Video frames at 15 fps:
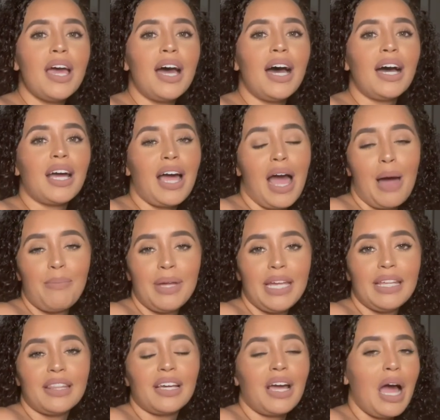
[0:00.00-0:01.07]
a comment
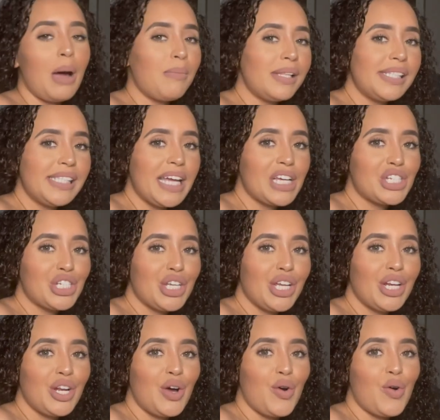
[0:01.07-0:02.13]
in the comment
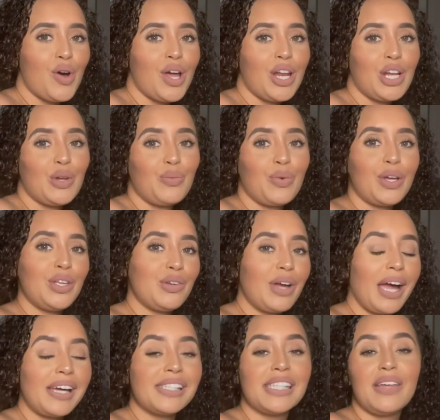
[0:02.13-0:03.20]
section on what you
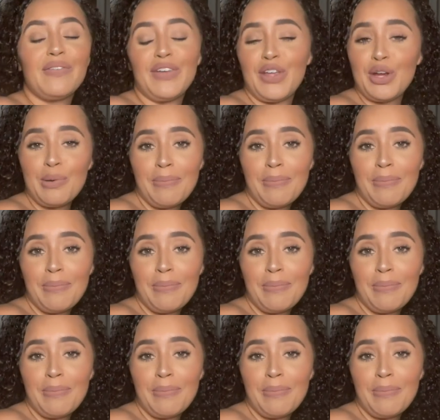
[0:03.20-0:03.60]
guys leave in your